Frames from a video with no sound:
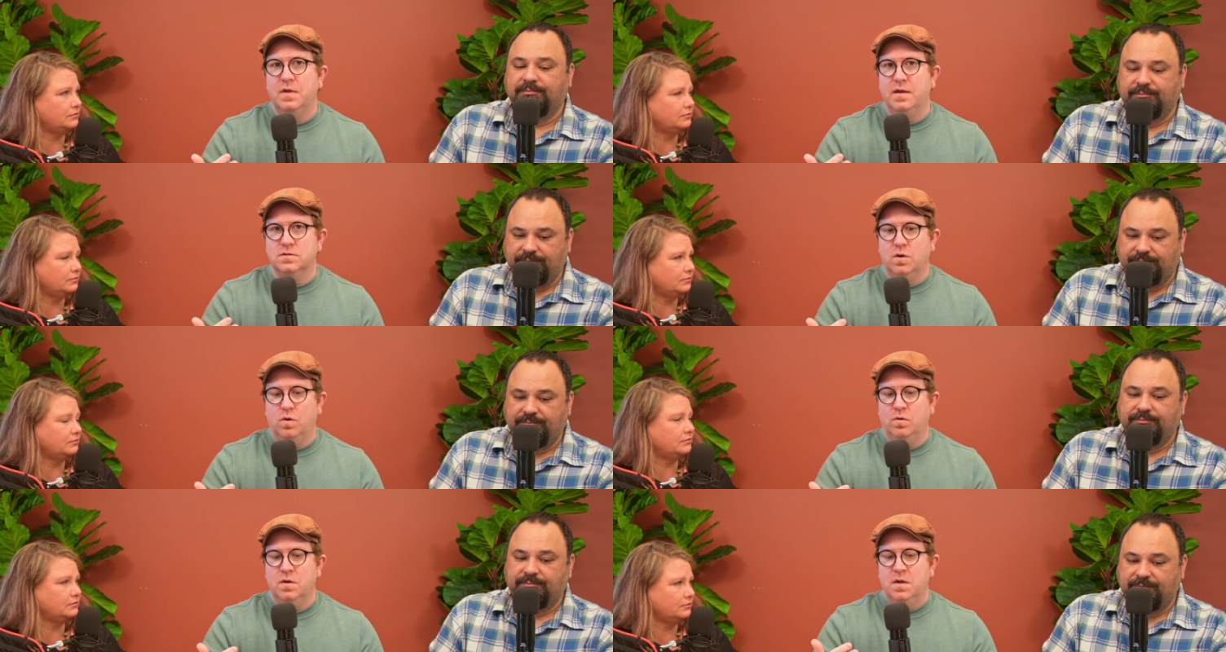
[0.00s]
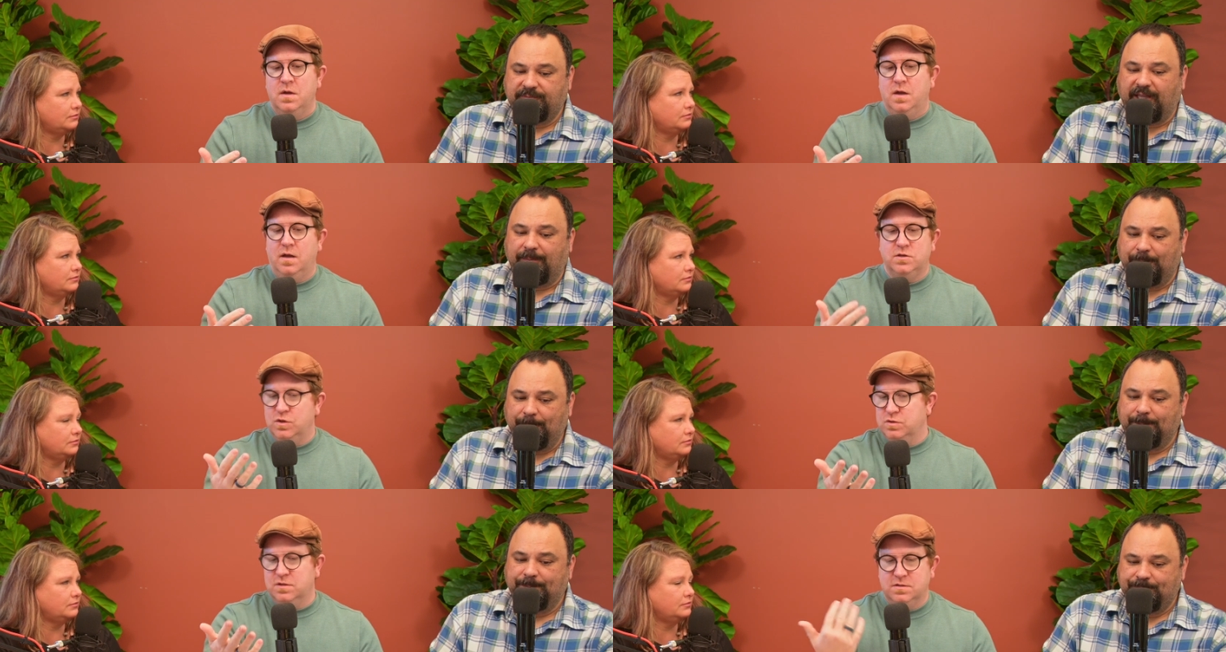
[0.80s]
Speaker 1: And so she
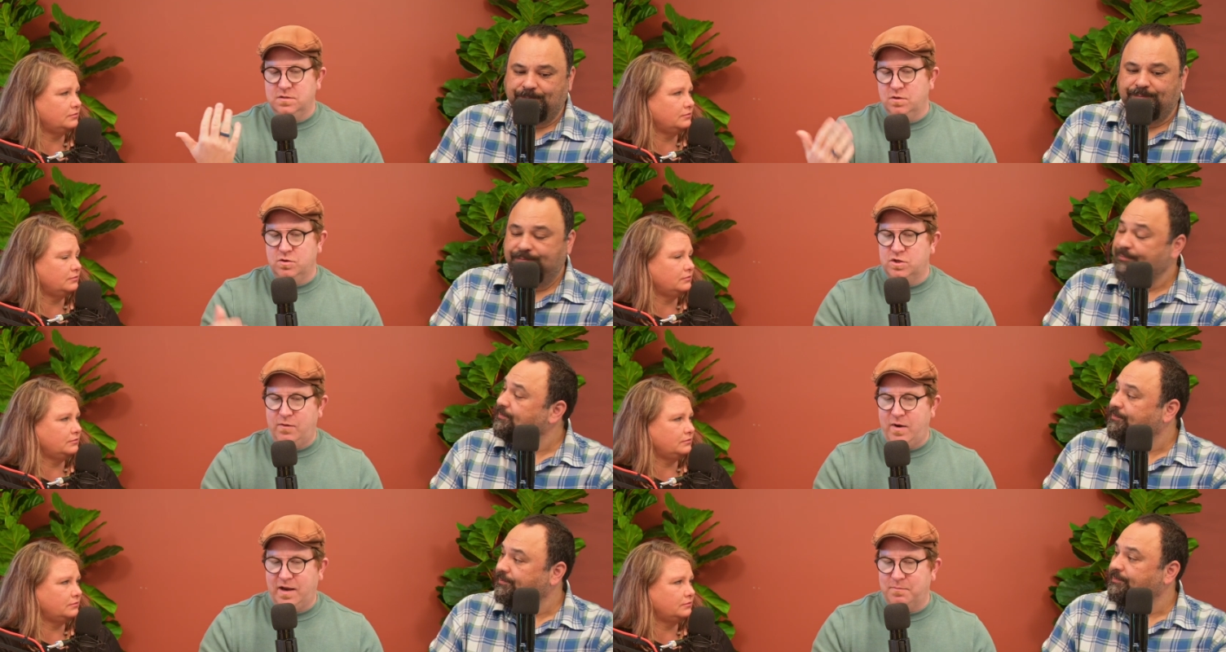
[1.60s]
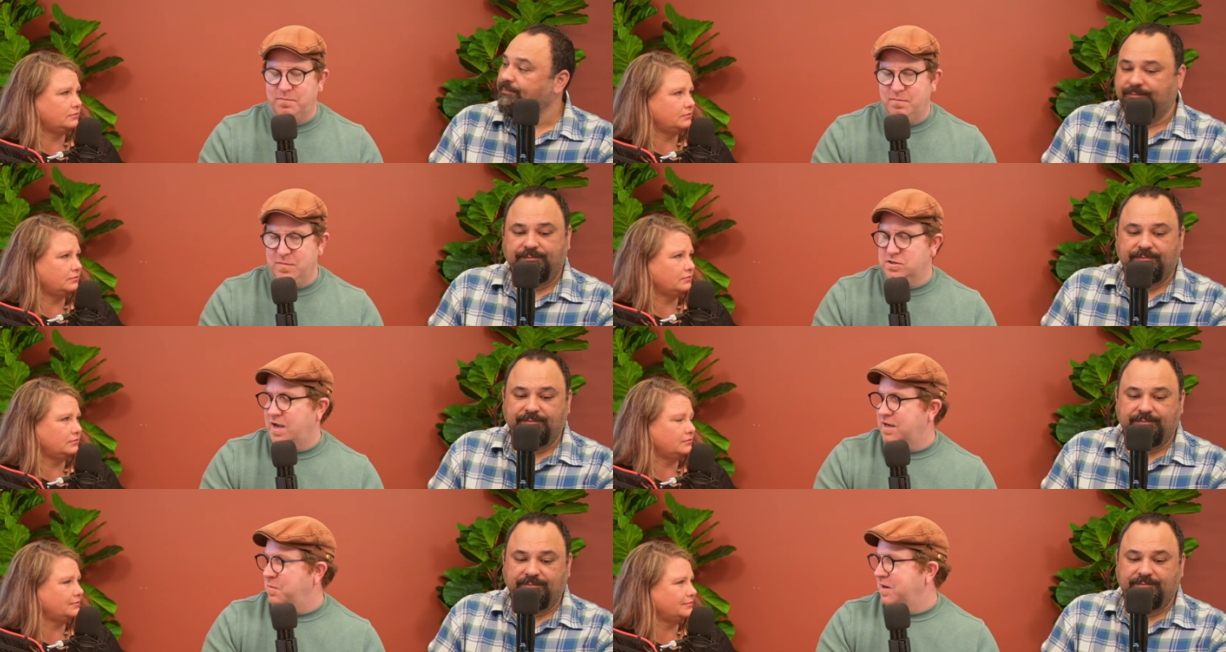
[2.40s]
uses, you know, Shadrach,
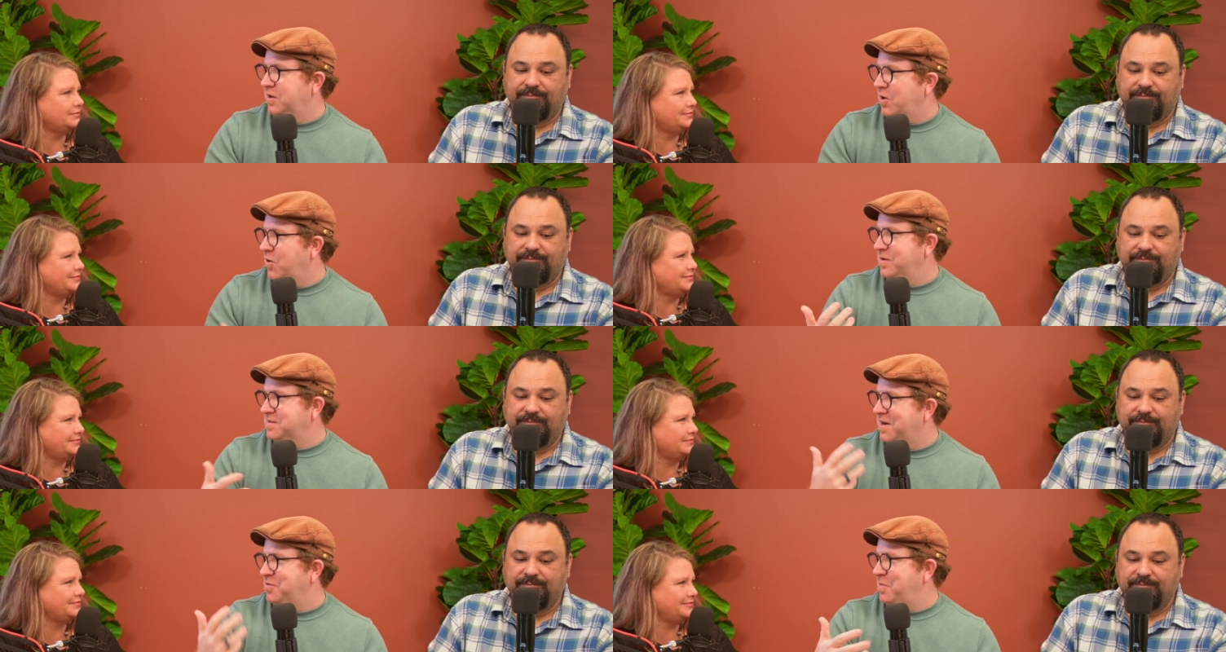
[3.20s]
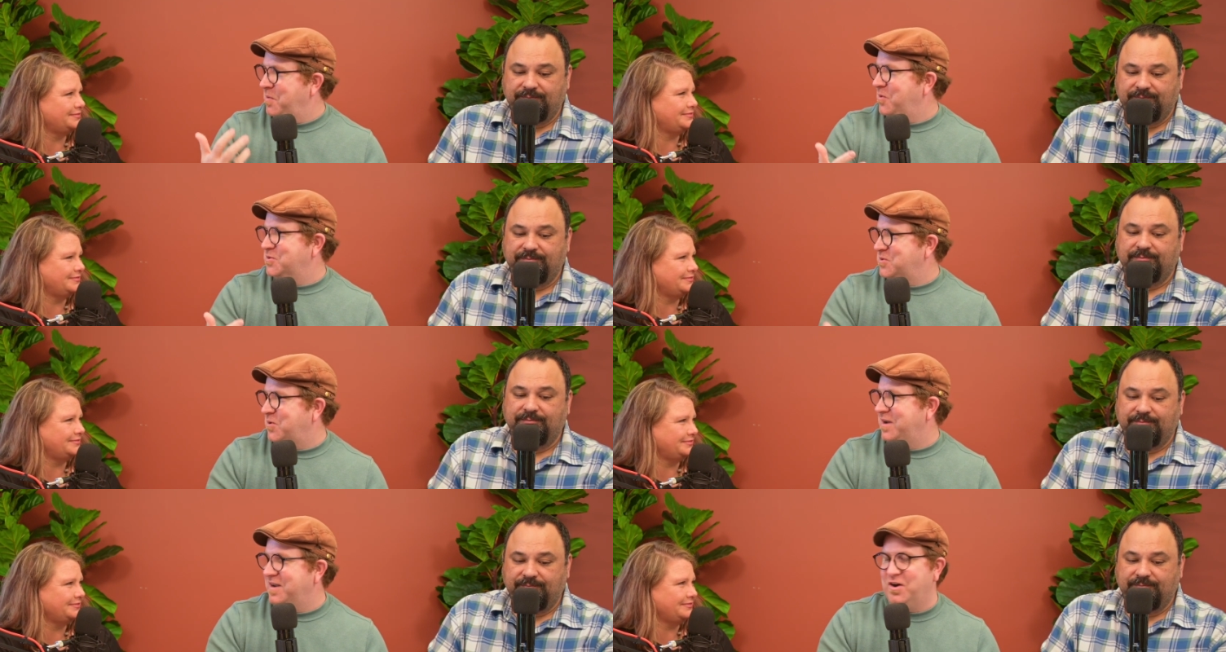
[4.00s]
Meshach, and Abednego as kind of the biblical
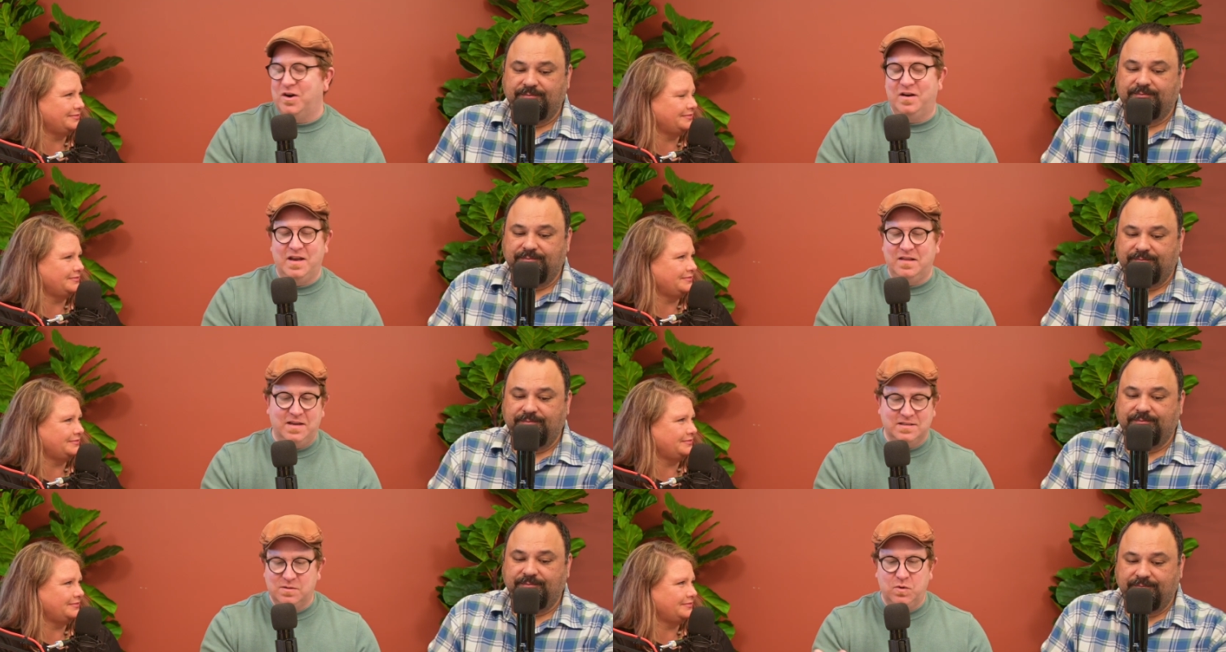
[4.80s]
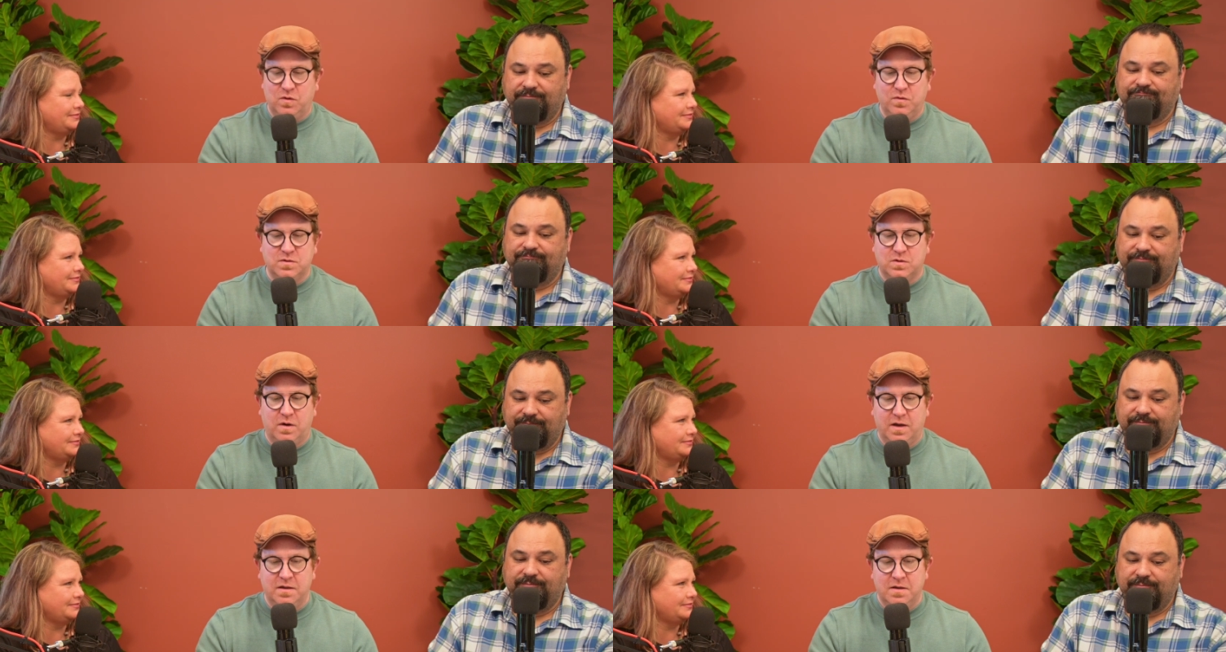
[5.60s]
story here. And I think it's a beautiful
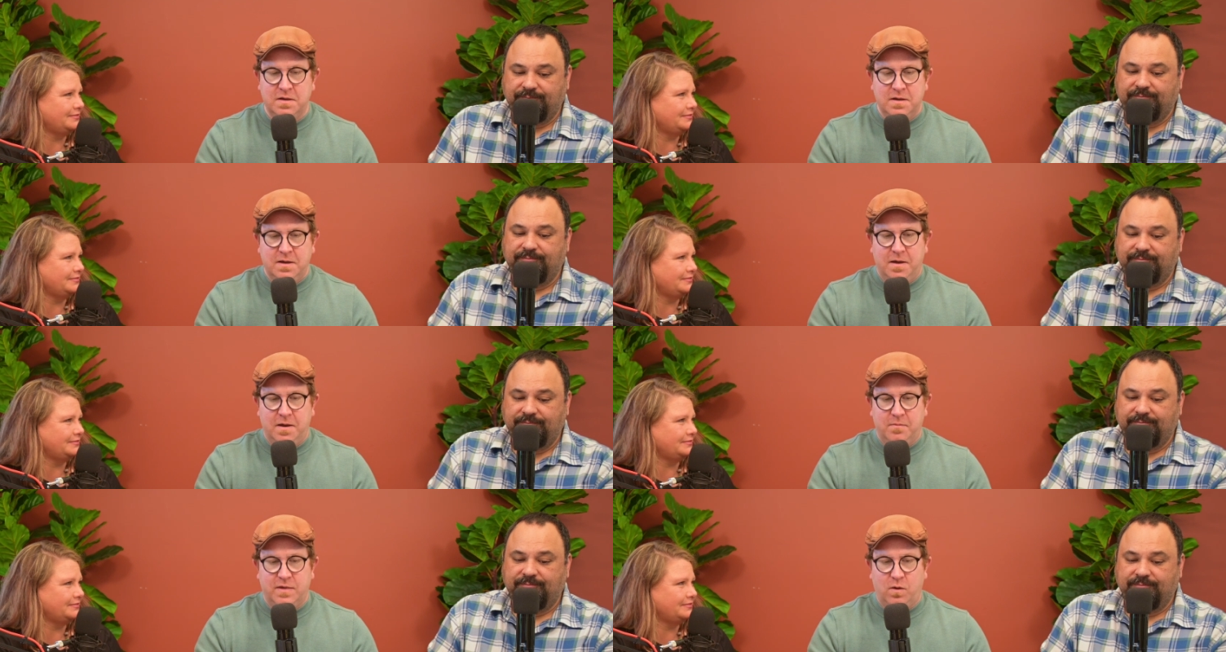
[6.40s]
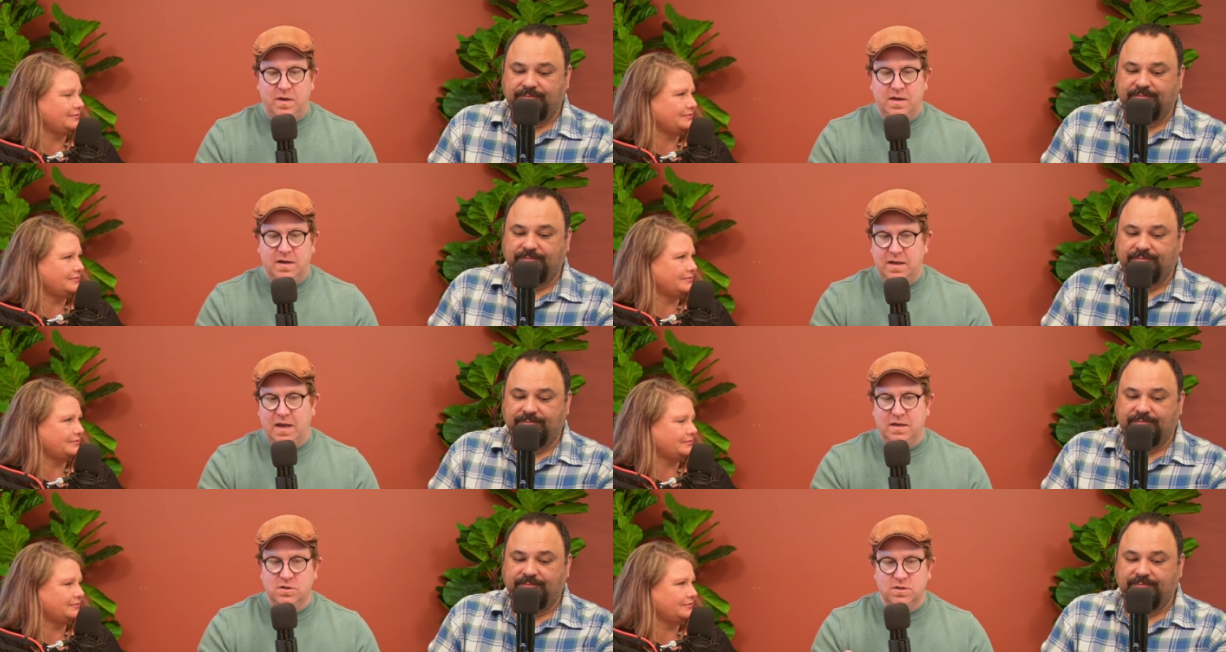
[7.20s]
story that we can
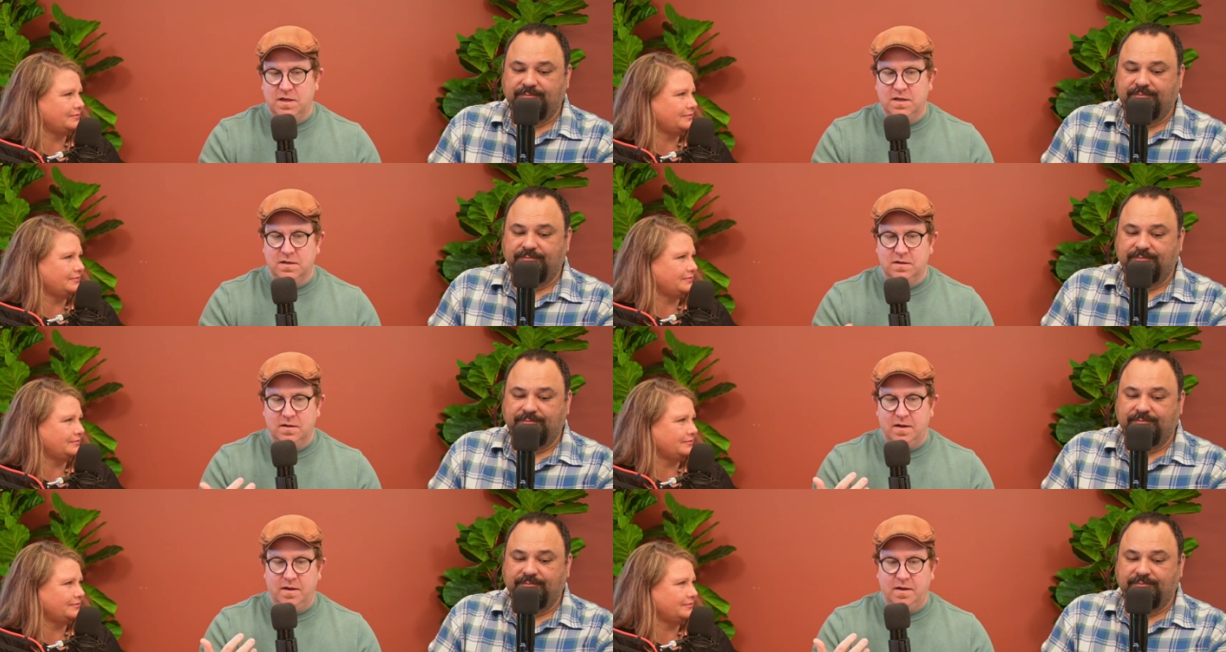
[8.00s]
engage in